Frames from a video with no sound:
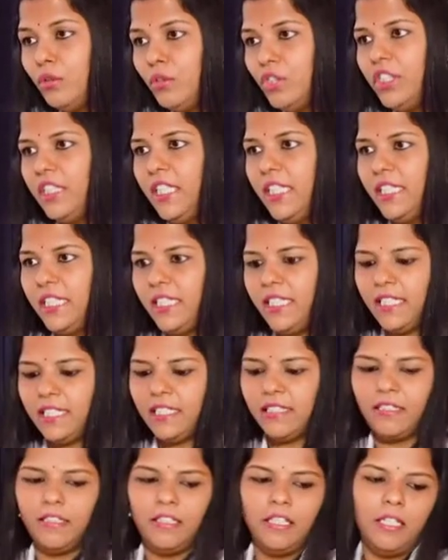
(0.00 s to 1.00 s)

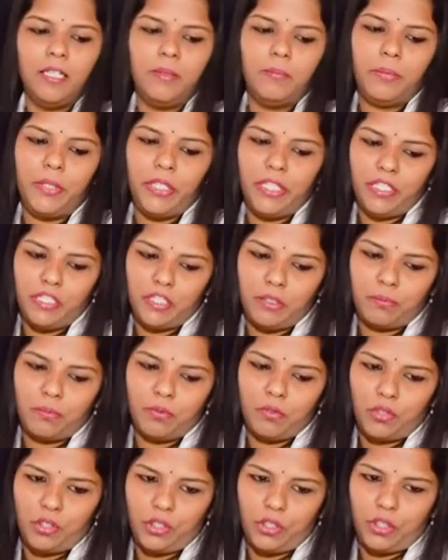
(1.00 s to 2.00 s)
genetic
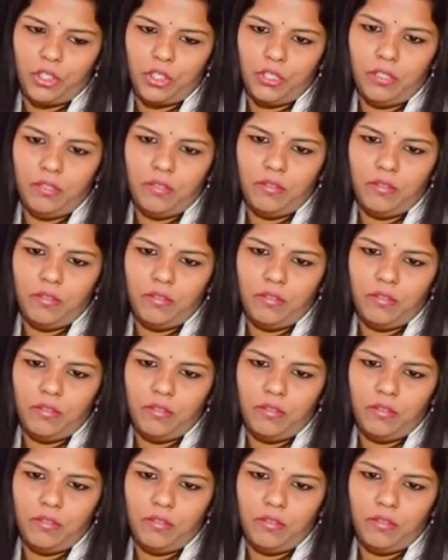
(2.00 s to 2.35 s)
predisposition.